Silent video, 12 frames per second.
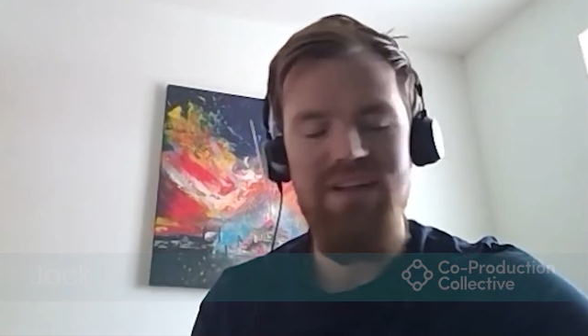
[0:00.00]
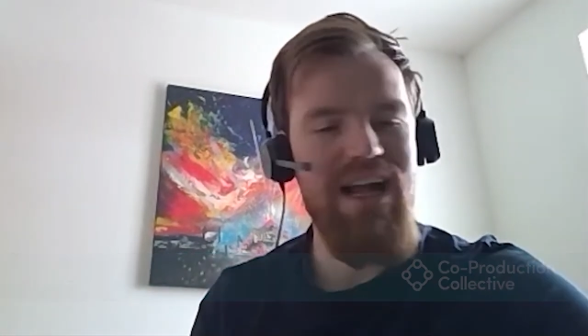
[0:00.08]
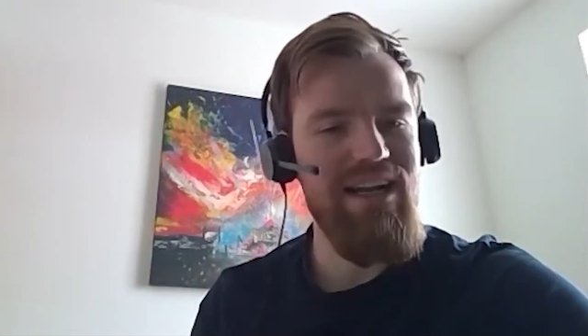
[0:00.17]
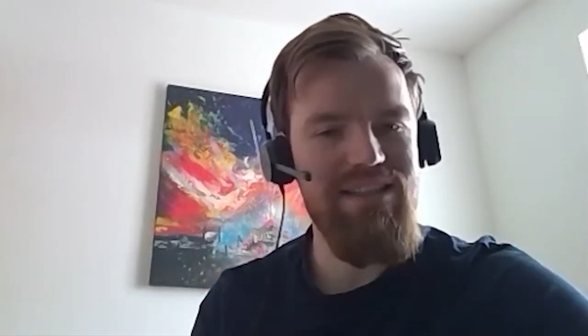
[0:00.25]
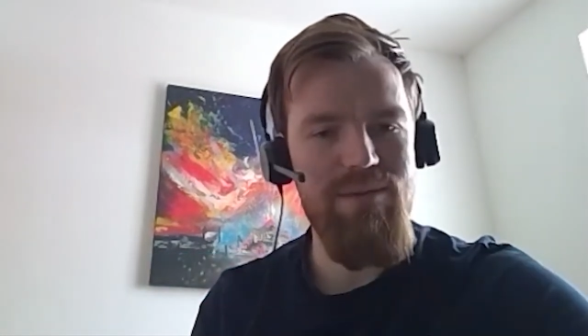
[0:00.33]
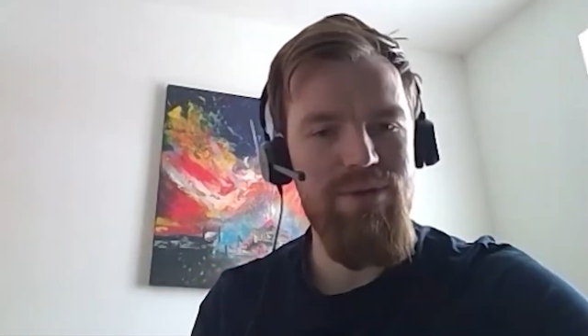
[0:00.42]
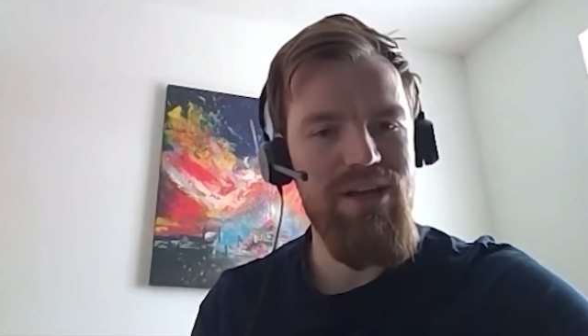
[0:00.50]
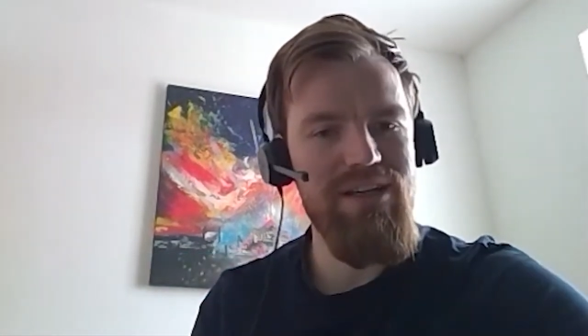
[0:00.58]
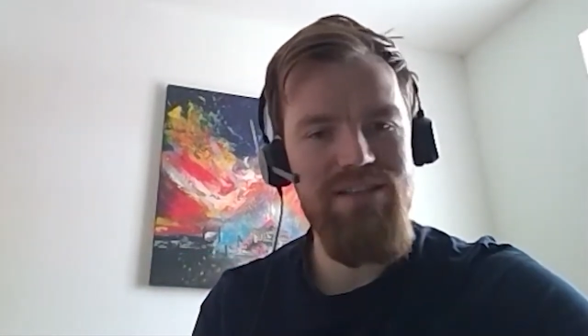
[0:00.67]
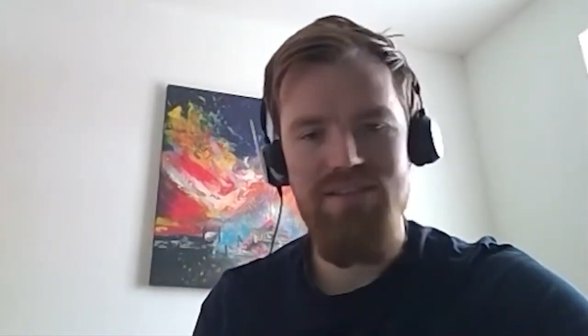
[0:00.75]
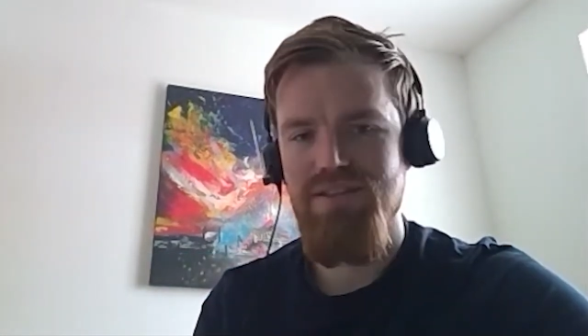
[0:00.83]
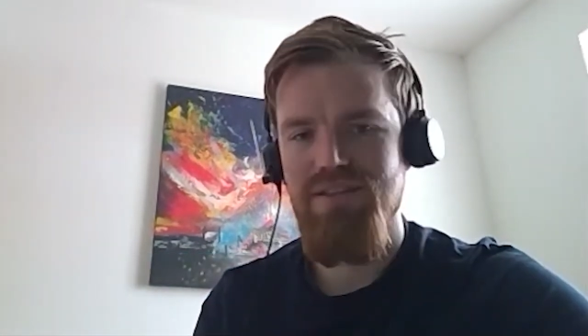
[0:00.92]

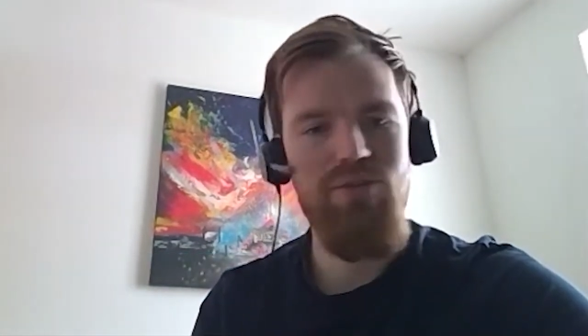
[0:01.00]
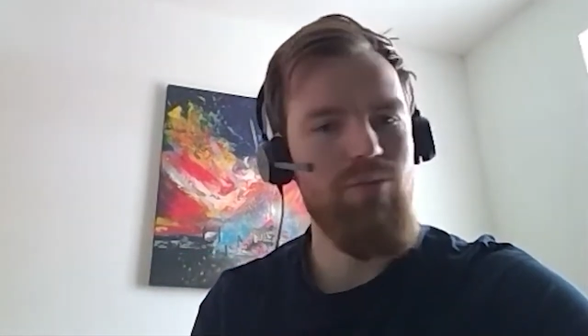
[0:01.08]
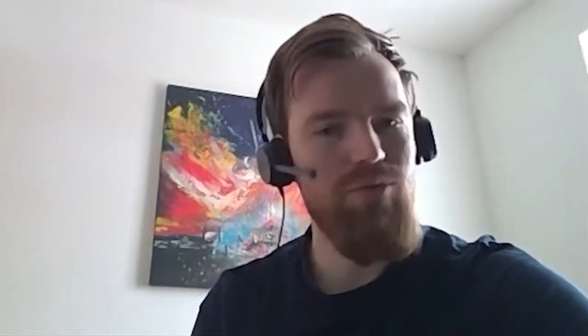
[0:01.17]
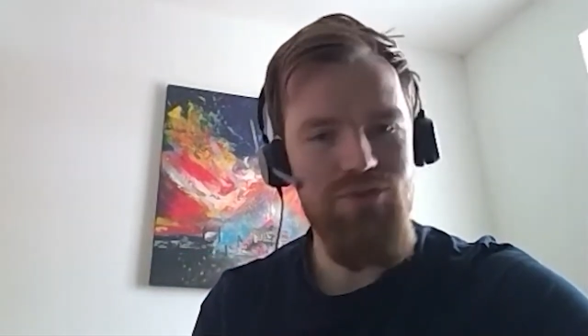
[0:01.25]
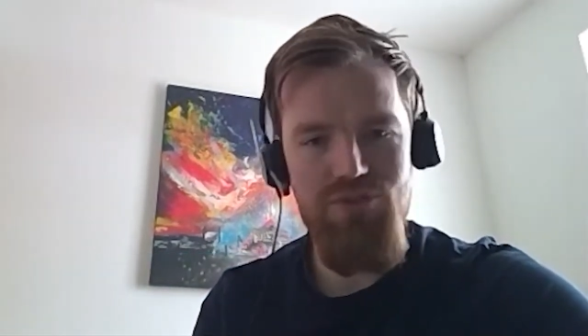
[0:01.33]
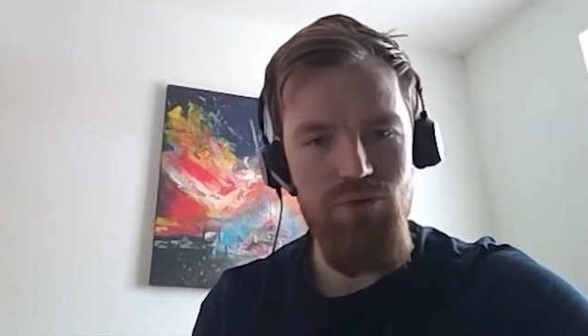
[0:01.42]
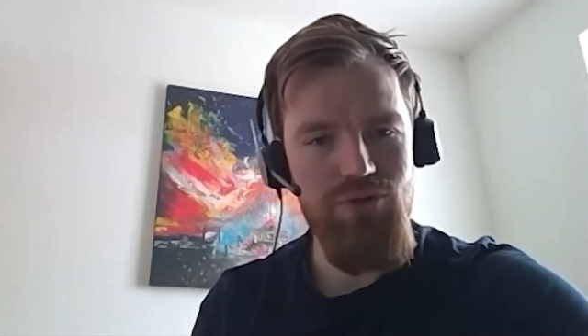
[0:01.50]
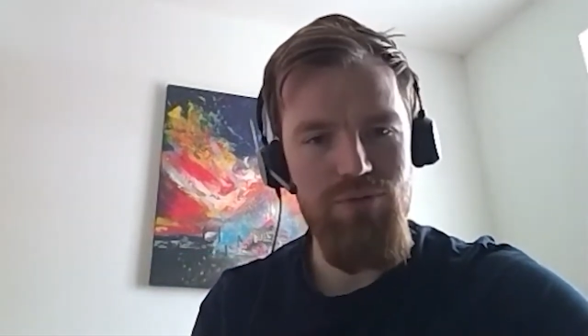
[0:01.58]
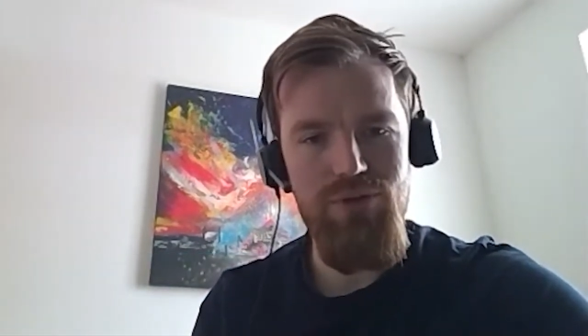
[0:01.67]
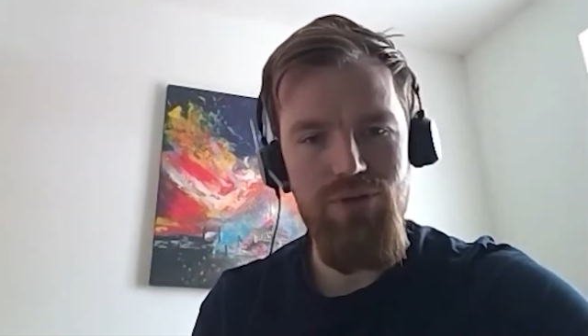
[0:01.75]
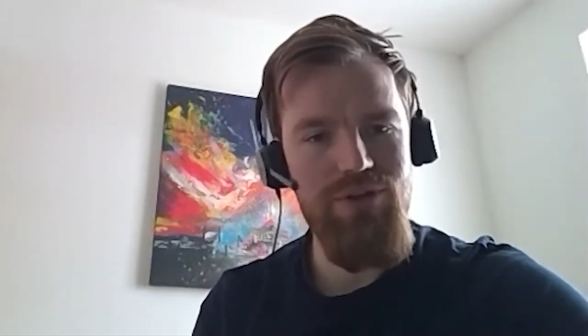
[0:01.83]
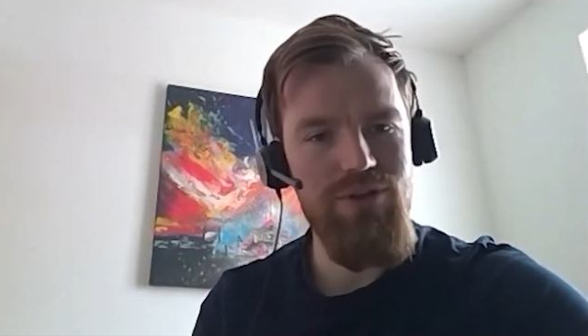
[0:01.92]
academics, social
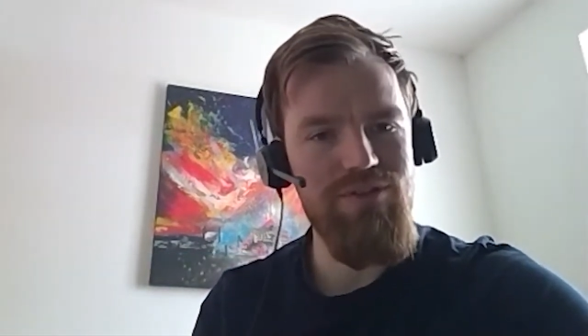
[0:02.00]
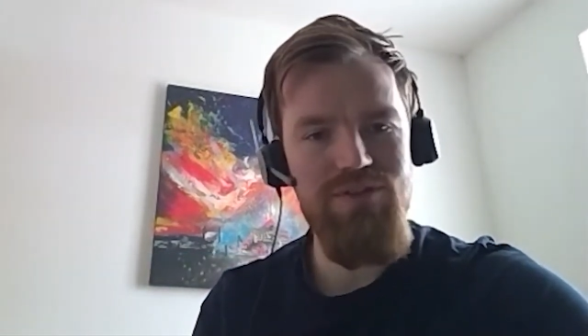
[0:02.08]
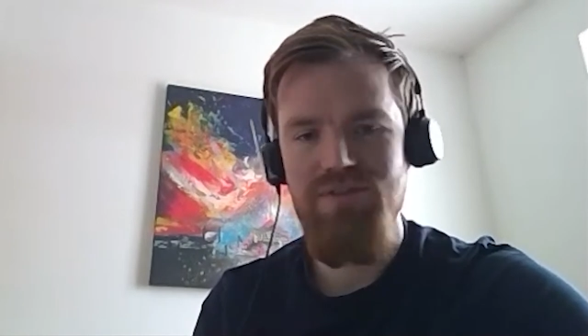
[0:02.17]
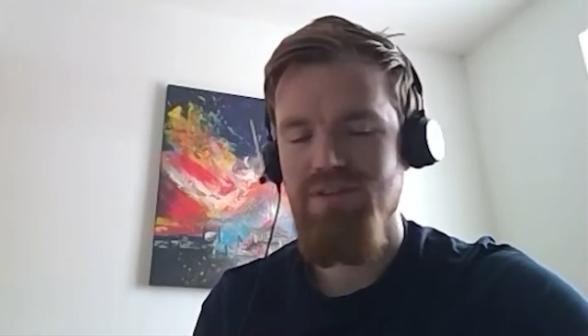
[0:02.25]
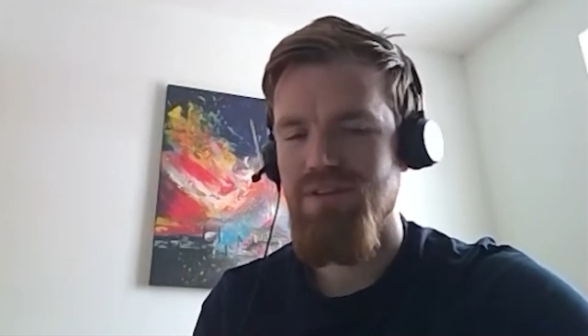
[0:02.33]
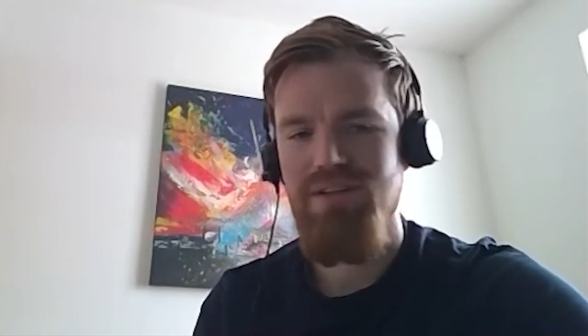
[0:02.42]
workers,